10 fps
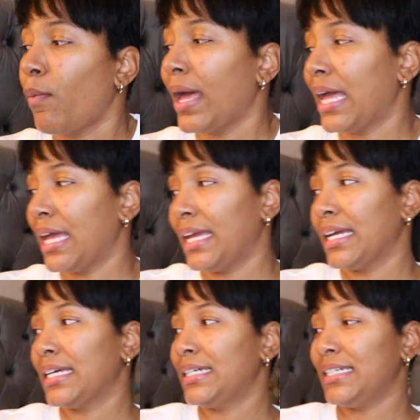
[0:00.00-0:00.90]
wine
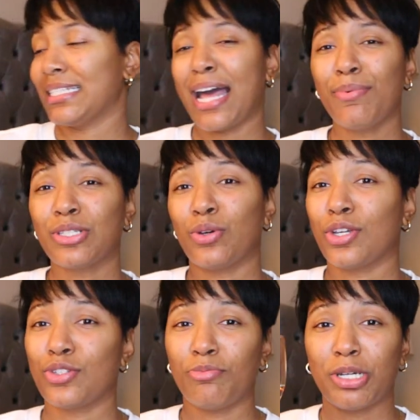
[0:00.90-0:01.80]
because I was
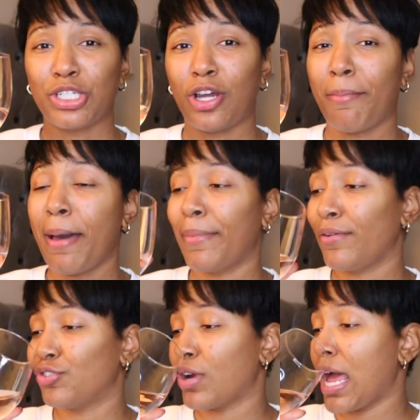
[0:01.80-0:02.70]
talking too much, y'all. My
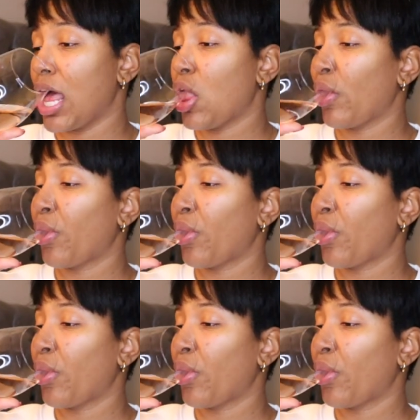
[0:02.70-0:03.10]
mouth dry.